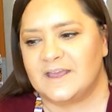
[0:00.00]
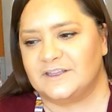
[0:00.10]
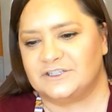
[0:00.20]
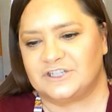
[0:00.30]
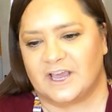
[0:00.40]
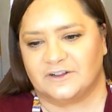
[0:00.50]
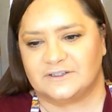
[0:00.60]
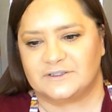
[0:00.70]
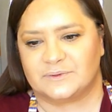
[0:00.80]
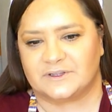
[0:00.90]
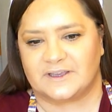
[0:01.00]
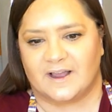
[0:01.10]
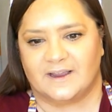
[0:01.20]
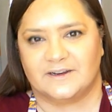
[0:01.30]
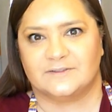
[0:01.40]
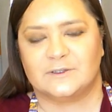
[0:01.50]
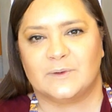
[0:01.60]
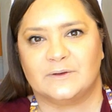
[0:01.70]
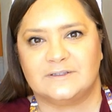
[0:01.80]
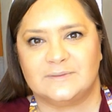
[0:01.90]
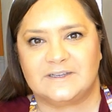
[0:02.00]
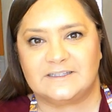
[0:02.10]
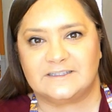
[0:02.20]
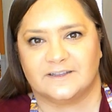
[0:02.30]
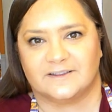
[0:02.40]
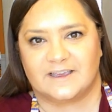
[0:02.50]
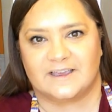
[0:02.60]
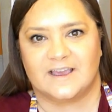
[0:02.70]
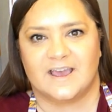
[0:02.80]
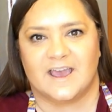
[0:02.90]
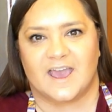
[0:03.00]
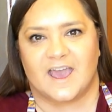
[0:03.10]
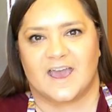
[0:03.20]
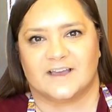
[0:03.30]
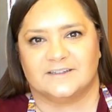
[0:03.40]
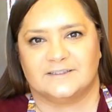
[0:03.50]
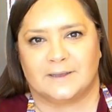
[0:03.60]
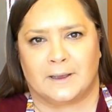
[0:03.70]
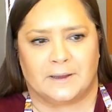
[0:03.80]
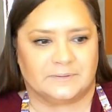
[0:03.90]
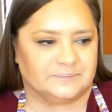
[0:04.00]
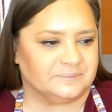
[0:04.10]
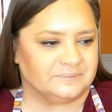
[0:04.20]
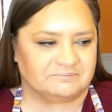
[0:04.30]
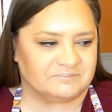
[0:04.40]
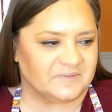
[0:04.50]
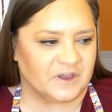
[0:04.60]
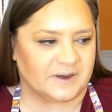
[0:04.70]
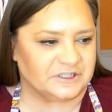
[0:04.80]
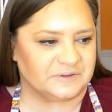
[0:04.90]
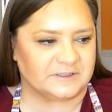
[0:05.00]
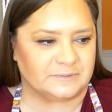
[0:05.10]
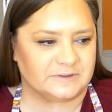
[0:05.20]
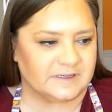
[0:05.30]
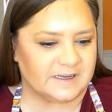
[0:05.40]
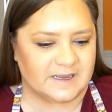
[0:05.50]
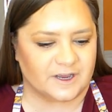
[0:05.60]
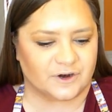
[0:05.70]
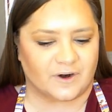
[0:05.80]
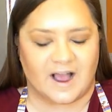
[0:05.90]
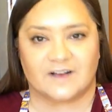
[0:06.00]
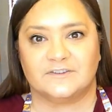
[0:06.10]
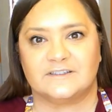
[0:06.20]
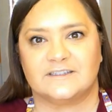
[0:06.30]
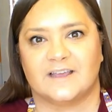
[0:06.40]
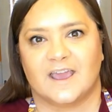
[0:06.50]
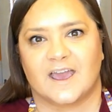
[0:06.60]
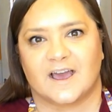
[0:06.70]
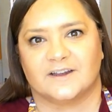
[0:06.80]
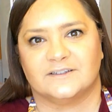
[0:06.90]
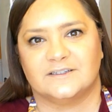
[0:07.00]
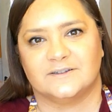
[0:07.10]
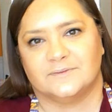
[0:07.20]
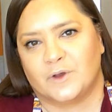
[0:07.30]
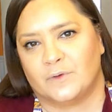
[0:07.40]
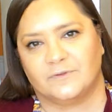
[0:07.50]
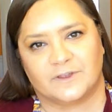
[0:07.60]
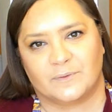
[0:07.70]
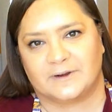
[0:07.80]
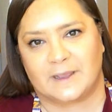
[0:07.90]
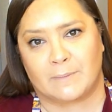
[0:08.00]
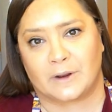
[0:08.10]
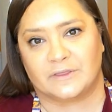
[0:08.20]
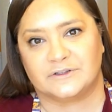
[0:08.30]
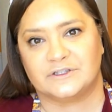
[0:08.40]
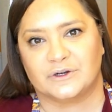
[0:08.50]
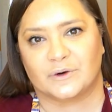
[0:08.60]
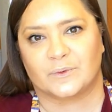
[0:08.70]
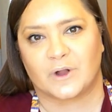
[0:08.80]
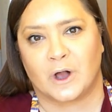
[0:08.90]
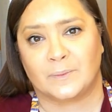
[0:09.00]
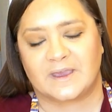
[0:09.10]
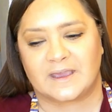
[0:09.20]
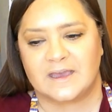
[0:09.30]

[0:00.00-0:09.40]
This channel is really kind of supposed to be silly, and I do some crafts, and hopefully one day Martha Stewart will call me.